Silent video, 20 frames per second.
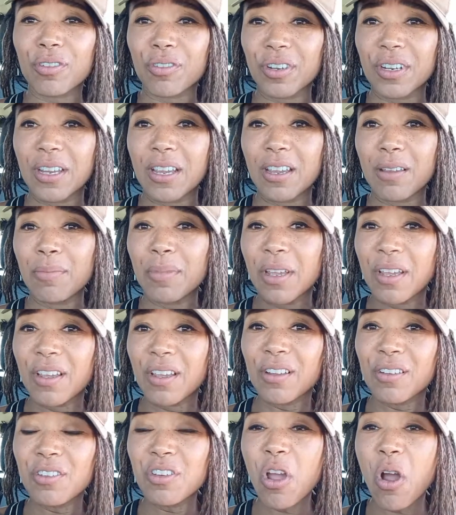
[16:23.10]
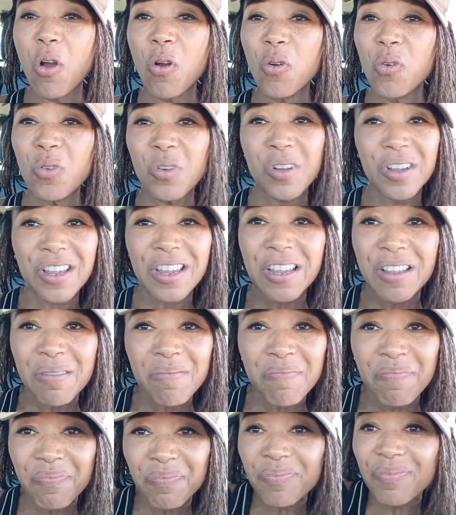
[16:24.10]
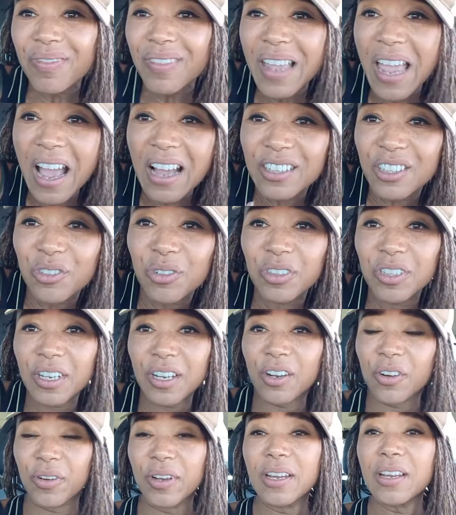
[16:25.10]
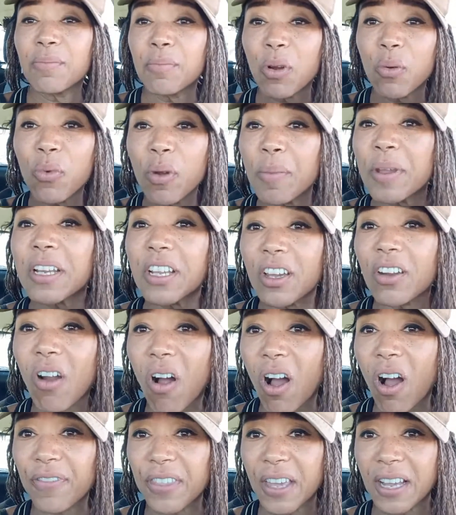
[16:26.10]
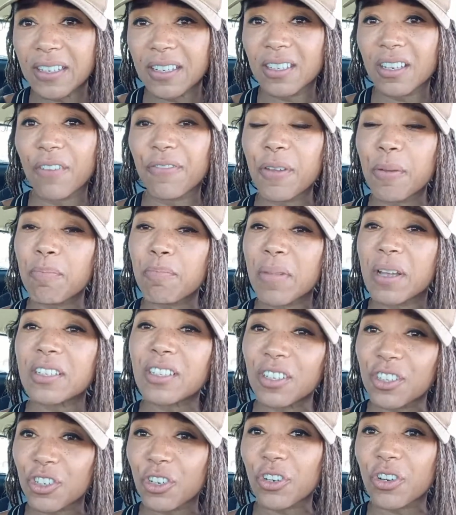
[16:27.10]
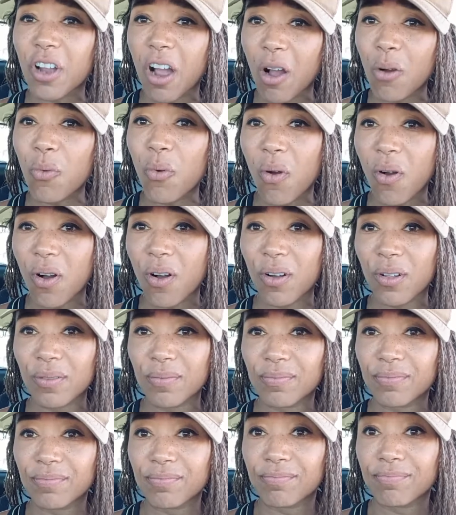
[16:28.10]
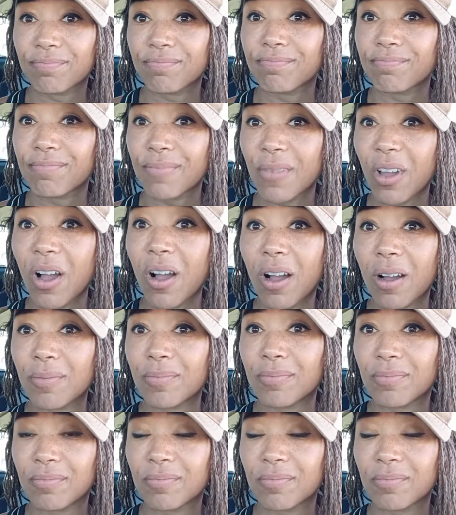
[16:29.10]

cream, no estrogen cream. Women, get off that stuff. It messes your gut wall up.